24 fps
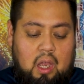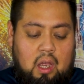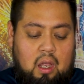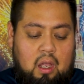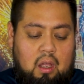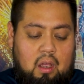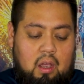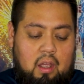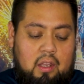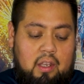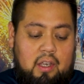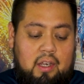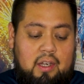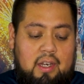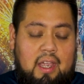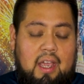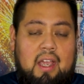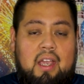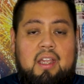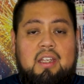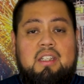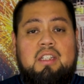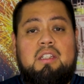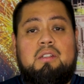uh, other than
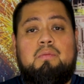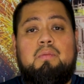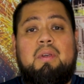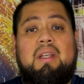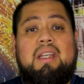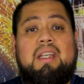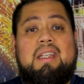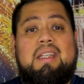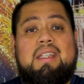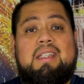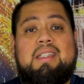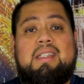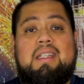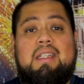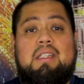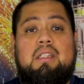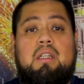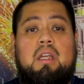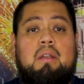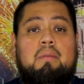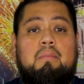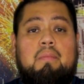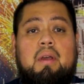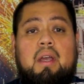that, it just really just
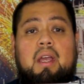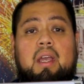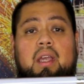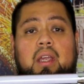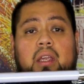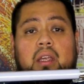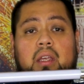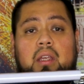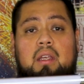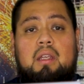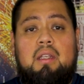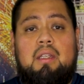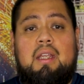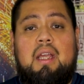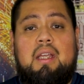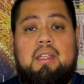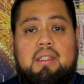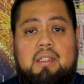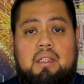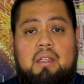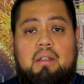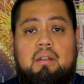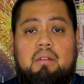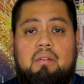sits on my
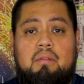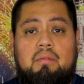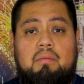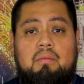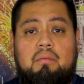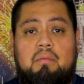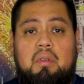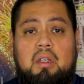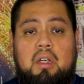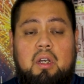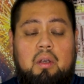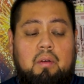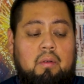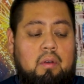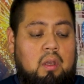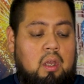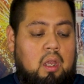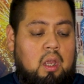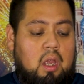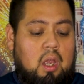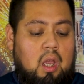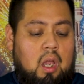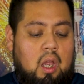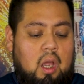desk, you know,
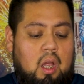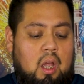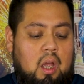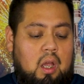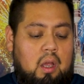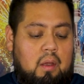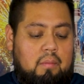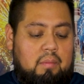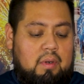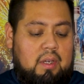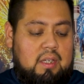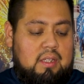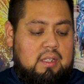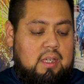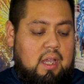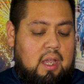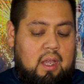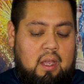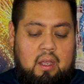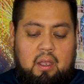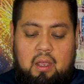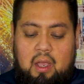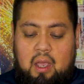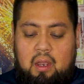because
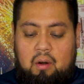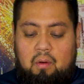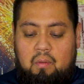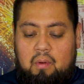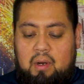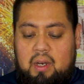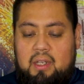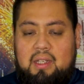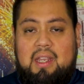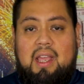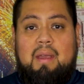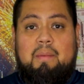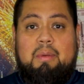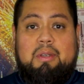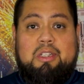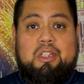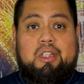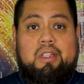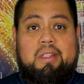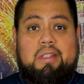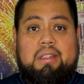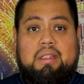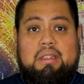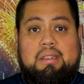um, uh, I don't want to damage
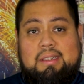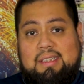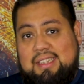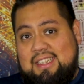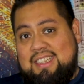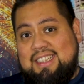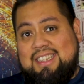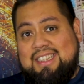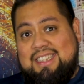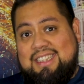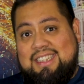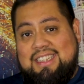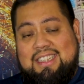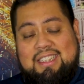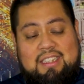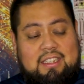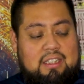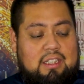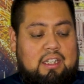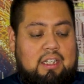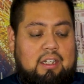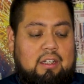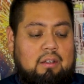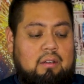it,
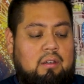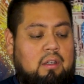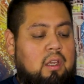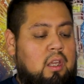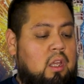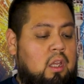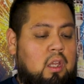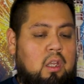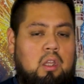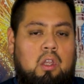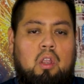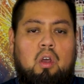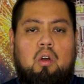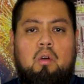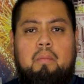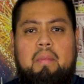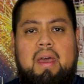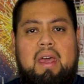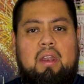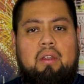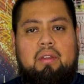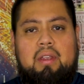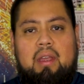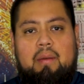you know, no
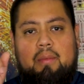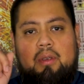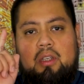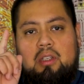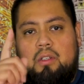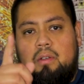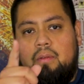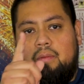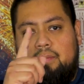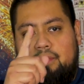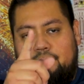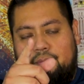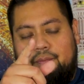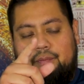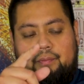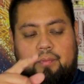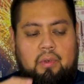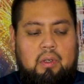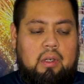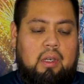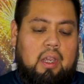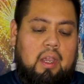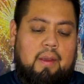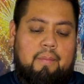battle damage.
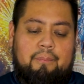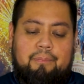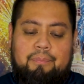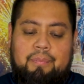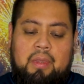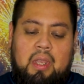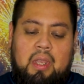Okay,